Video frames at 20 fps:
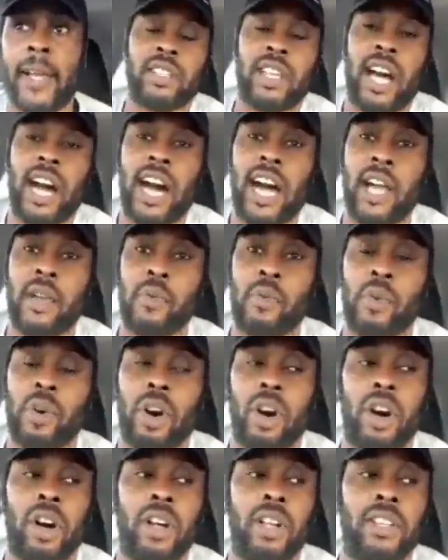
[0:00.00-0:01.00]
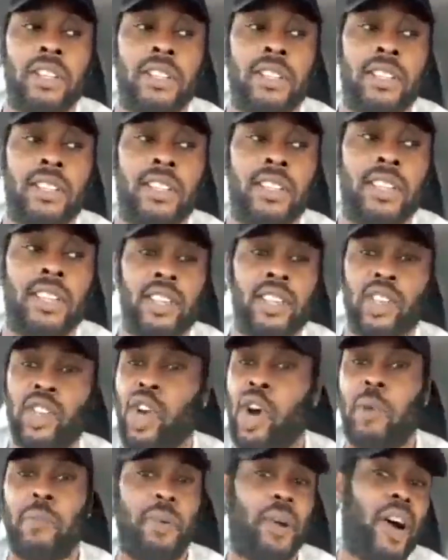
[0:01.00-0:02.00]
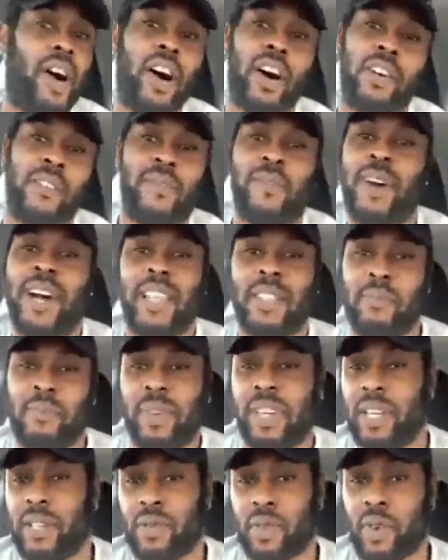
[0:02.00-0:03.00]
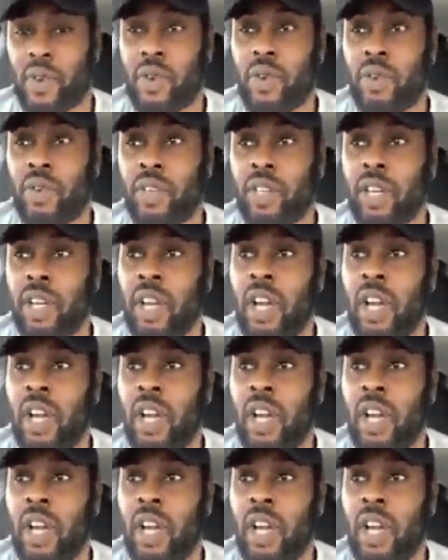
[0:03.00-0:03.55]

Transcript: i was not part of why the police were called